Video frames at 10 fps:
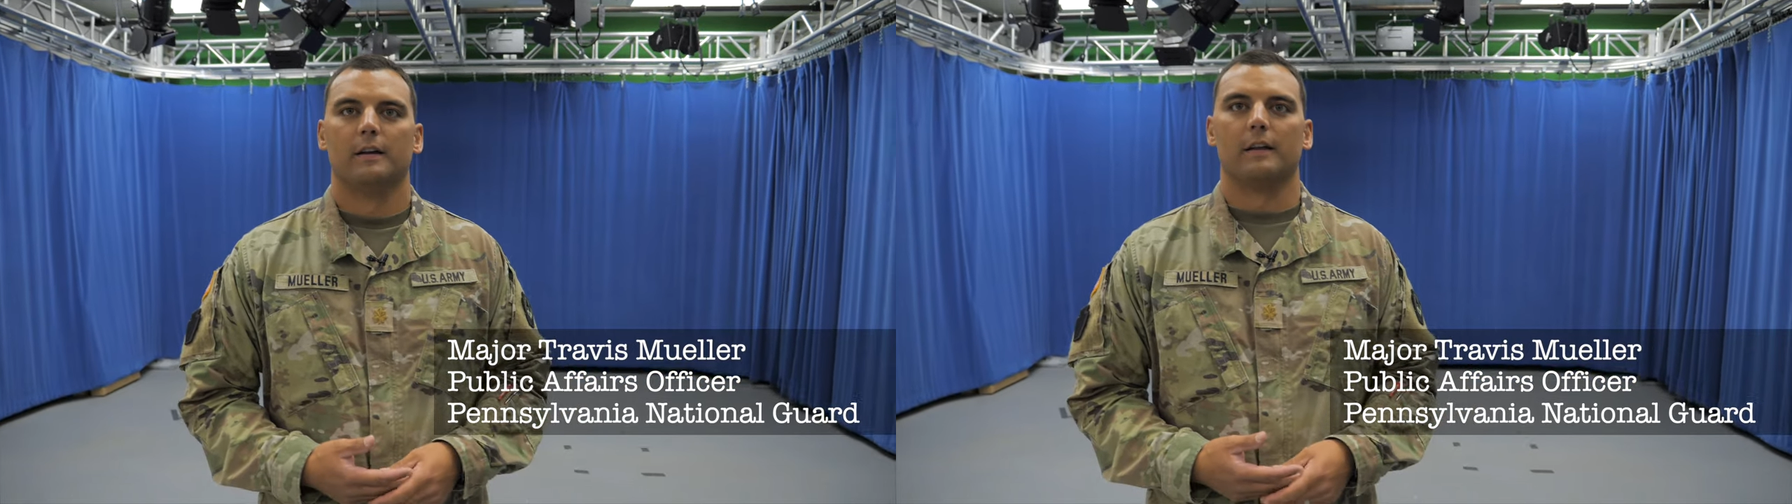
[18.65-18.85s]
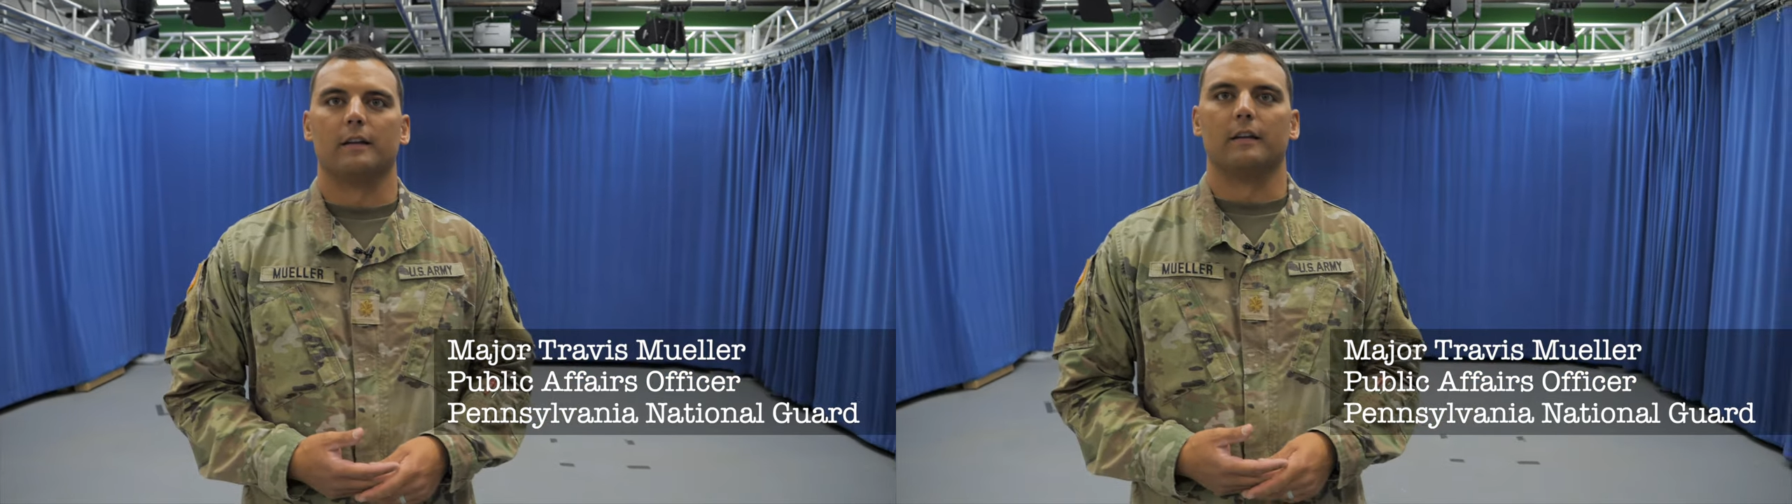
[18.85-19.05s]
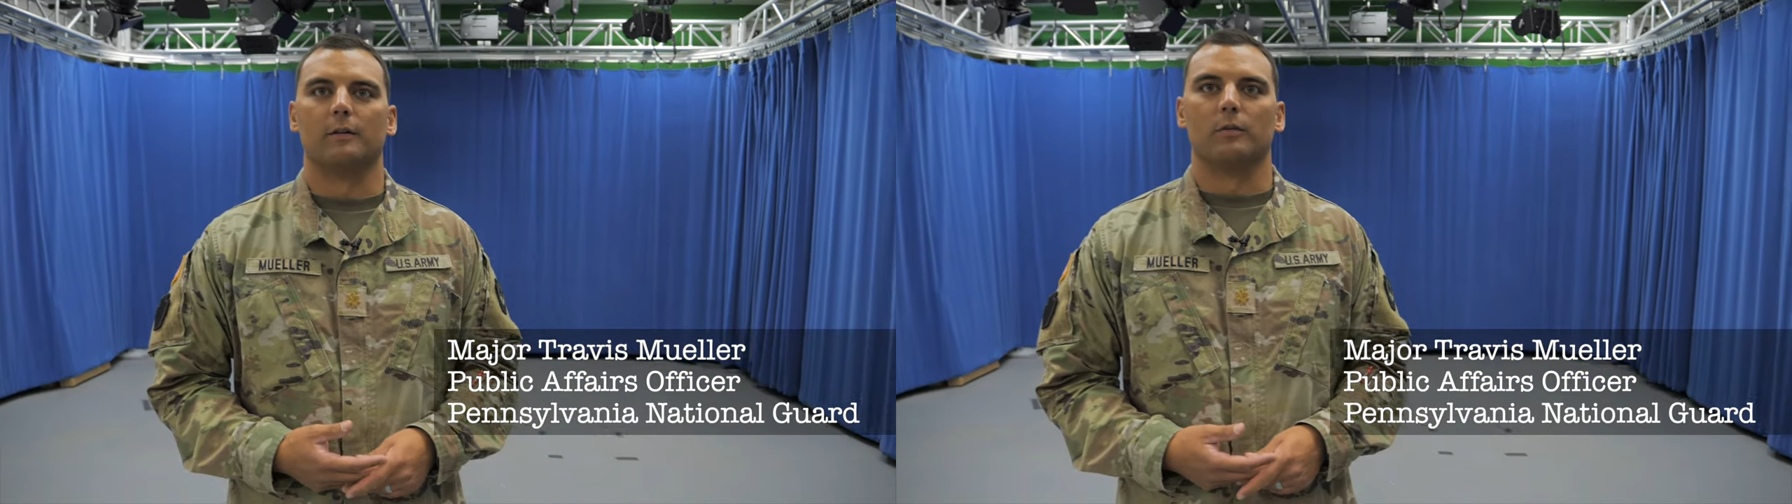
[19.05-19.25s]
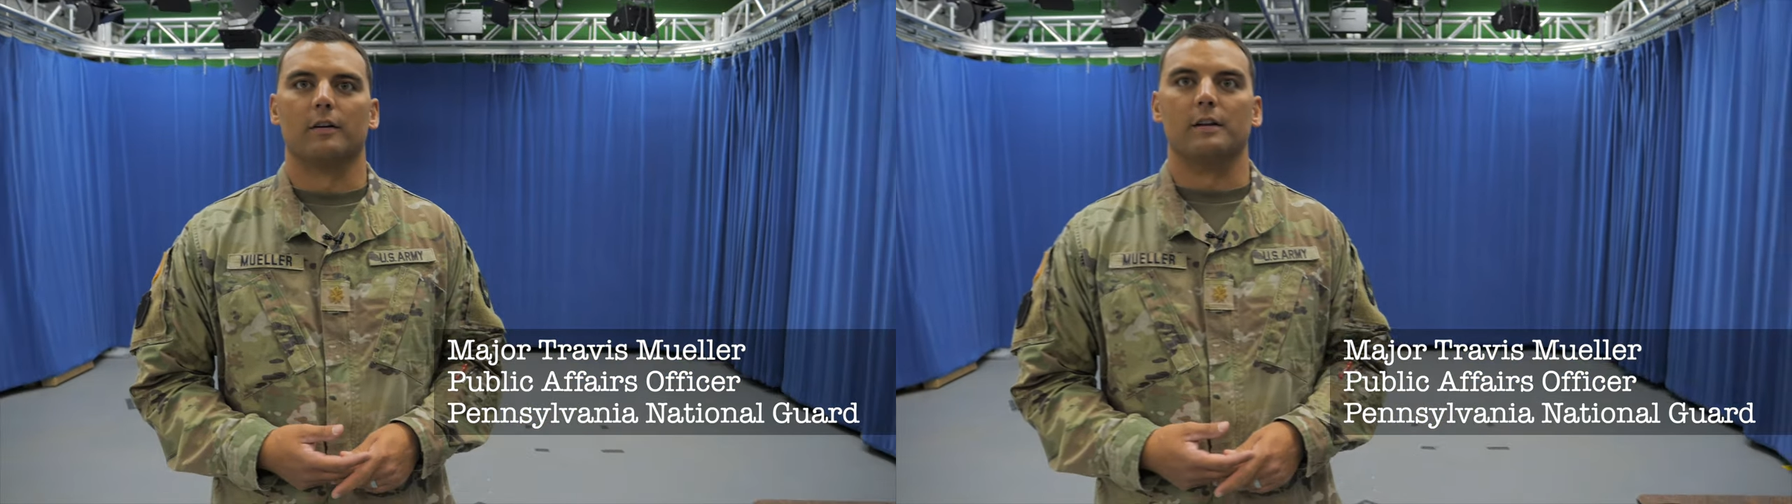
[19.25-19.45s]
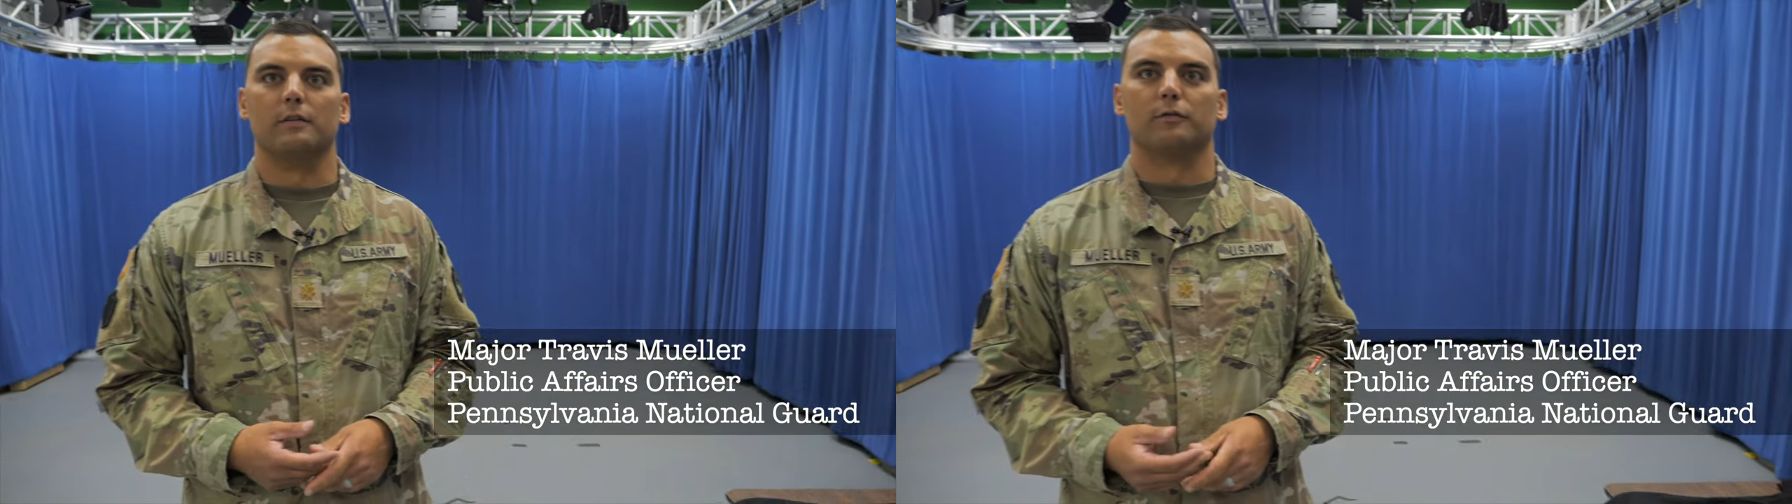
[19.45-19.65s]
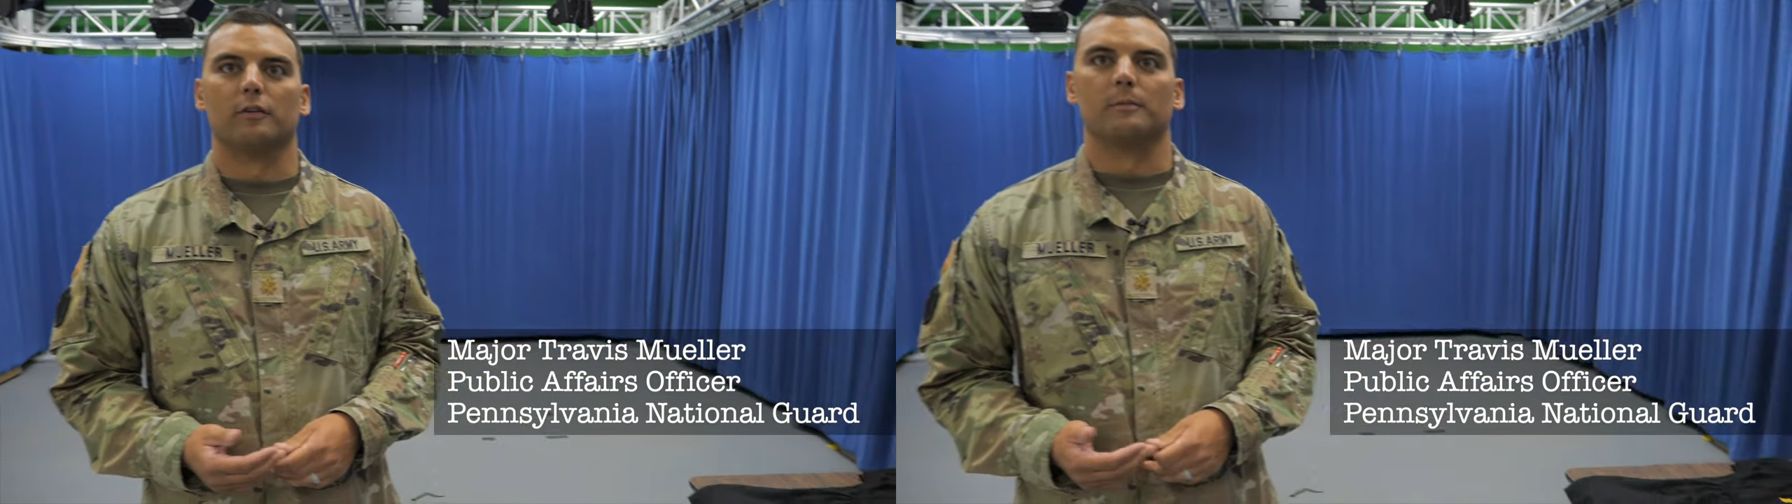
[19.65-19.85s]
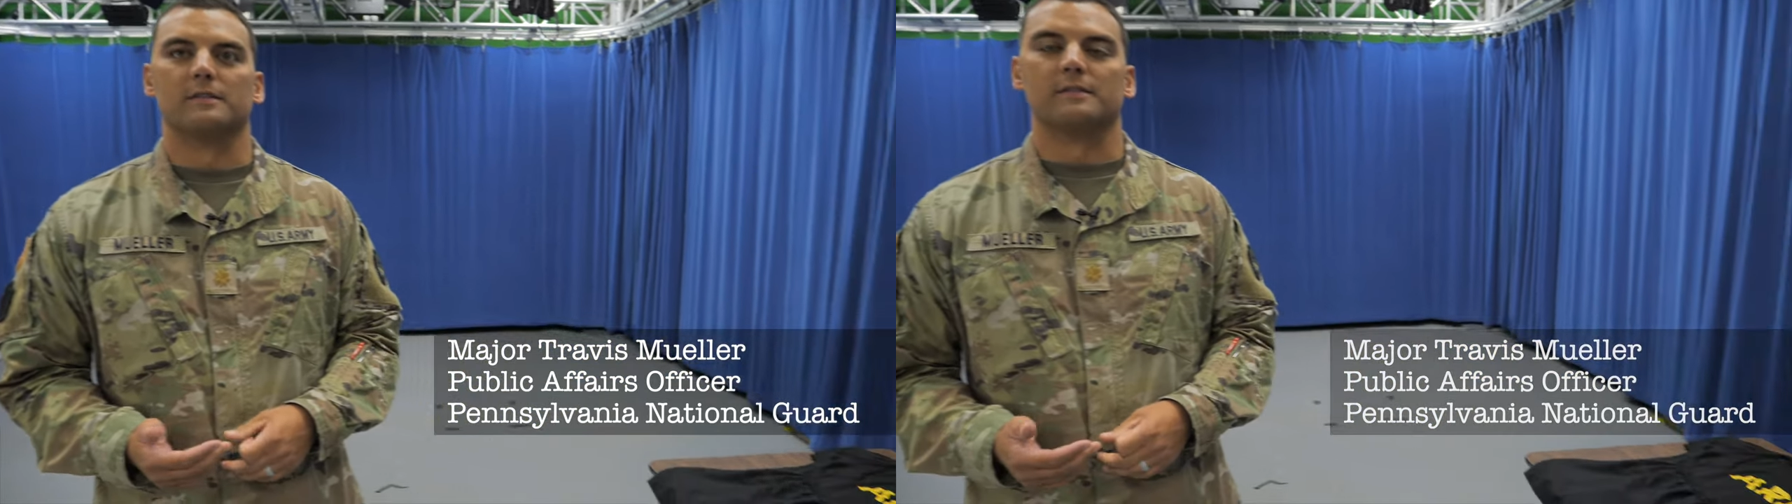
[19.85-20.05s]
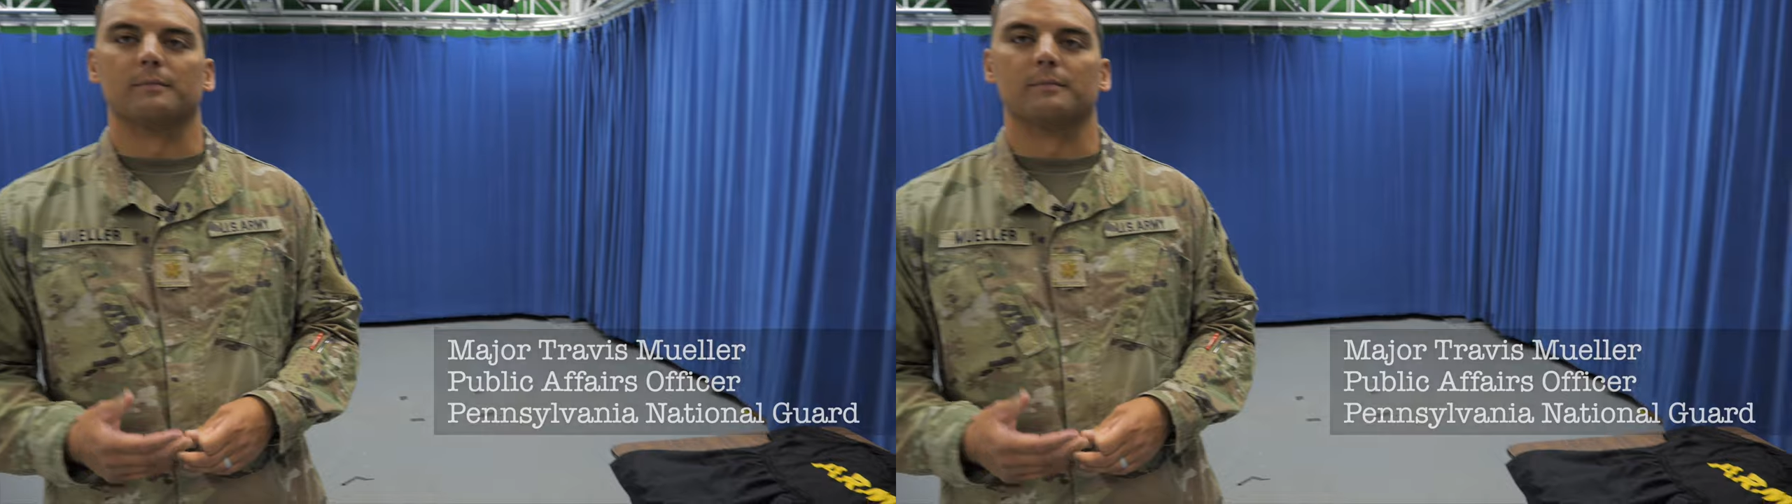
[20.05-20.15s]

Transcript: And uh, wearing a uniform is an